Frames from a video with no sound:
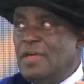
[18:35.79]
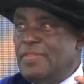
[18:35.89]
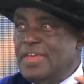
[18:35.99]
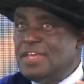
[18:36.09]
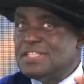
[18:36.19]

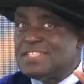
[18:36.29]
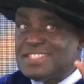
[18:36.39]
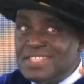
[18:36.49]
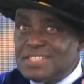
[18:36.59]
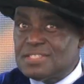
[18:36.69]
the
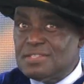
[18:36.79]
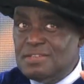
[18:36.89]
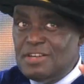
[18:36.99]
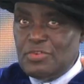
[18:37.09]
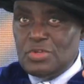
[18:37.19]

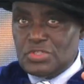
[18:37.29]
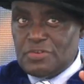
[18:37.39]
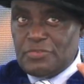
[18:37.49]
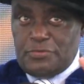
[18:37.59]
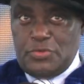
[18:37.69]
6th revolution
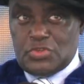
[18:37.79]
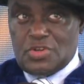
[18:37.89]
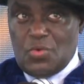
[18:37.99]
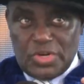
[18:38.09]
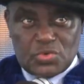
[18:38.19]
for the future,
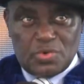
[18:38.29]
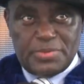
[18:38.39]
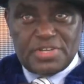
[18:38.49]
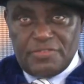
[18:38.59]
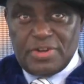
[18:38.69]
which will
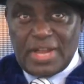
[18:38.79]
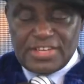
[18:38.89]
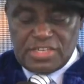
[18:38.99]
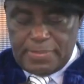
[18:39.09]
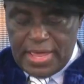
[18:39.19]
be driven
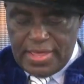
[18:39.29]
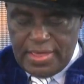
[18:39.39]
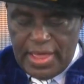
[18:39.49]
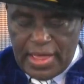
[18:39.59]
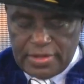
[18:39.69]
largely by
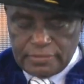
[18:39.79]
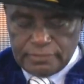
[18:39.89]
AI.